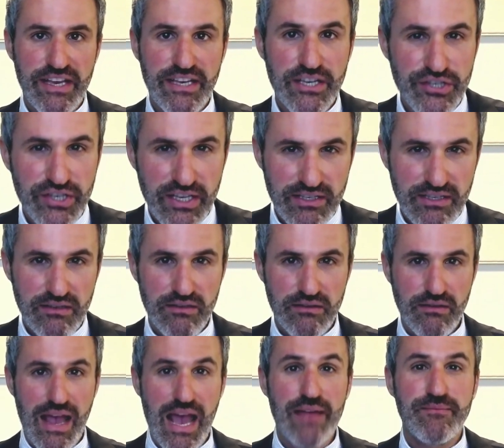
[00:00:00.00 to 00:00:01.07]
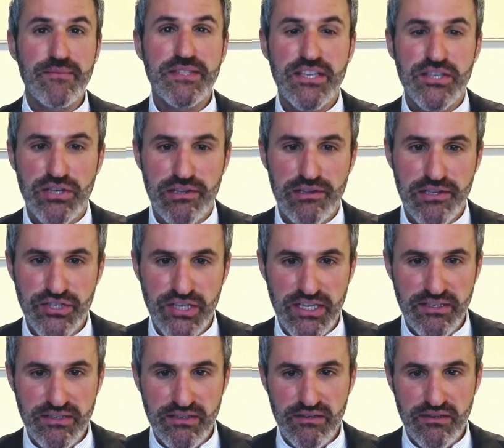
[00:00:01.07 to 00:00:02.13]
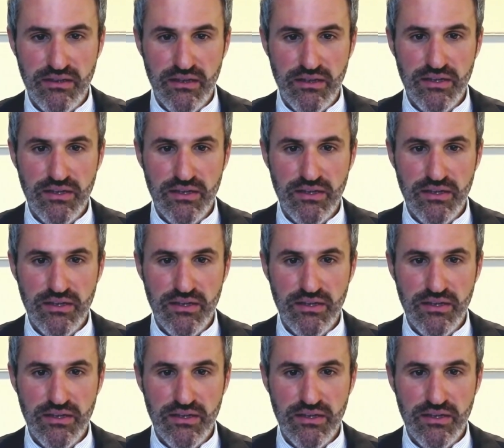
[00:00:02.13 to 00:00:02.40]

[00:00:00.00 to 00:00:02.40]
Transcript: green agenda and the digital agenda